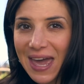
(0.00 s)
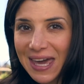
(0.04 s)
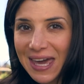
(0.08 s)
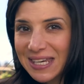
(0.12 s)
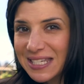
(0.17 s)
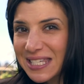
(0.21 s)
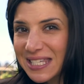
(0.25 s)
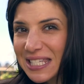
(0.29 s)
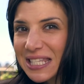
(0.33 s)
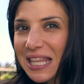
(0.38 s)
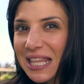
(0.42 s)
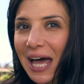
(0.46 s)
in
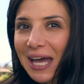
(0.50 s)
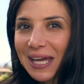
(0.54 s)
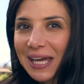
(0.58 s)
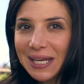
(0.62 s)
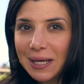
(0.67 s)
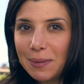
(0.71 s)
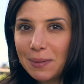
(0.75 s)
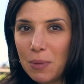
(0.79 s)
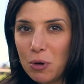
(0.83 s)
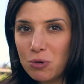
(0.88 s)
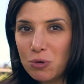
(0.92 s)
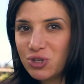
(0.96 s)
a
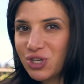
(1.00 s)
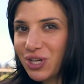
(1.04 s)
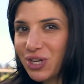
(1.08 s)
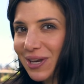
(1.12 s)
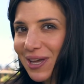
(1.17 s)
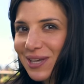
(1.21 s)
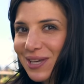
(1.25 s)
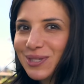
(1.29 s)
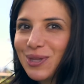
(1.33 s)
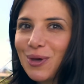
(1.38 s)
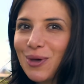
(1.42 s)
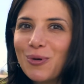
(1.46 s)
sliding motion
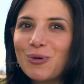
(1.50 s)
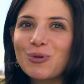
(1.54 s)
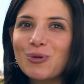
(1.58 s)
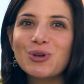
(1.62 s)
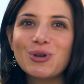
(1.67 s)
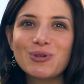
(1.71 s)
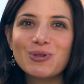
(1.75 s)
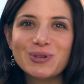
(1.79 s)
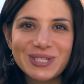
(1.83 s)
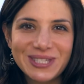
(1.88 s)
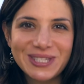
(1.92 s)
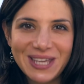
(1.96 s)
as though
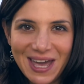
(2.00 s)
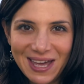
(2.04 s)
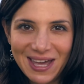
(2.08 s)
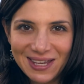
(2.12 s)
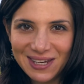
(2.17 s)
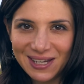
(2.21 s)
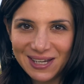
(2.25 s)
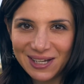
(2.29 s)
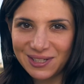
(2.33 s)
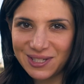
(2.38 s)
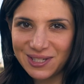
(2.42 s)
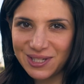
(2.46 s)
you're
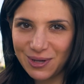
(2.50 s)
sanding a